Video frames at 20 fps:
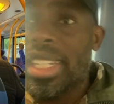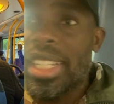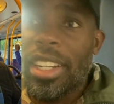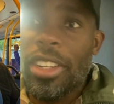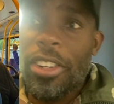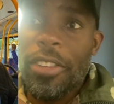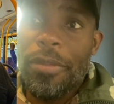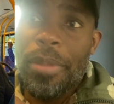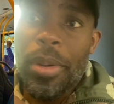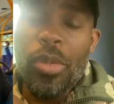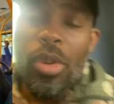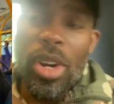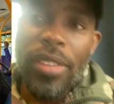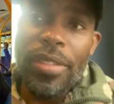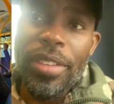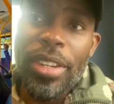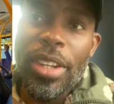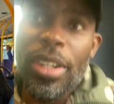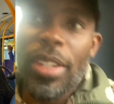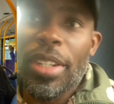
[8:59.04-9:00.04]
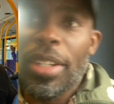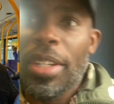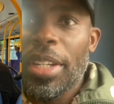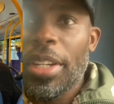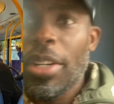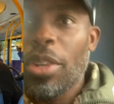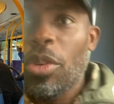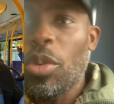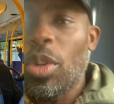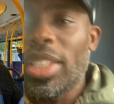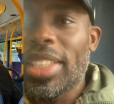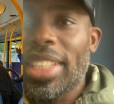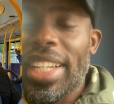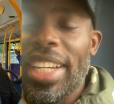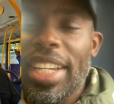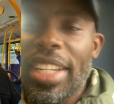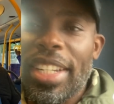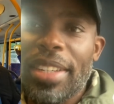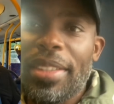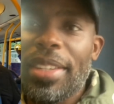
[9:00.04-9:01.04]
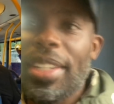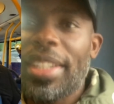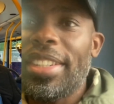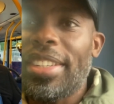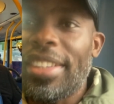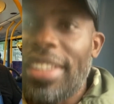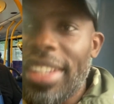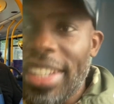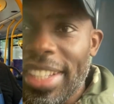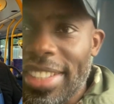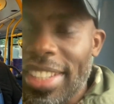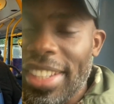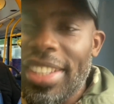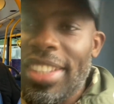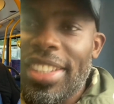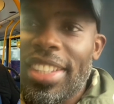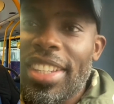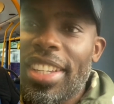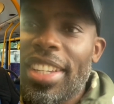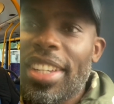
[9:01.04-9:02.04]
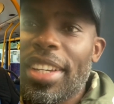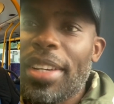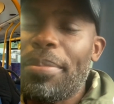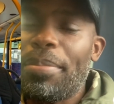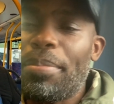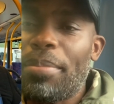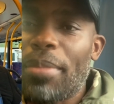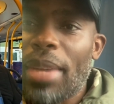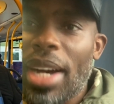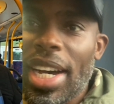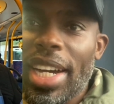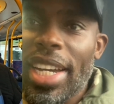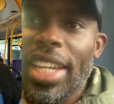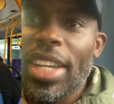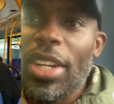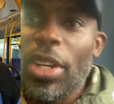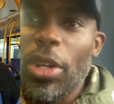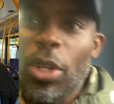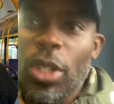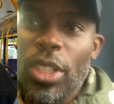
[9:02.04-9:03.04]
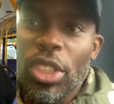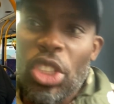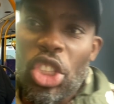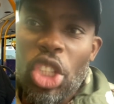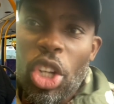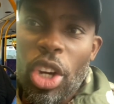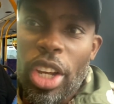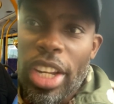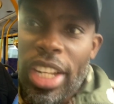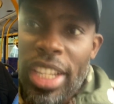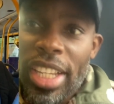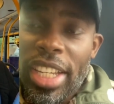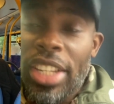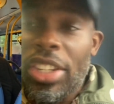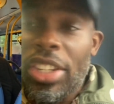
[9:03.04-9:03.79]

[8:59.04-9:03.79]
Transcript: lot of people have done. Once again, this is my own journey in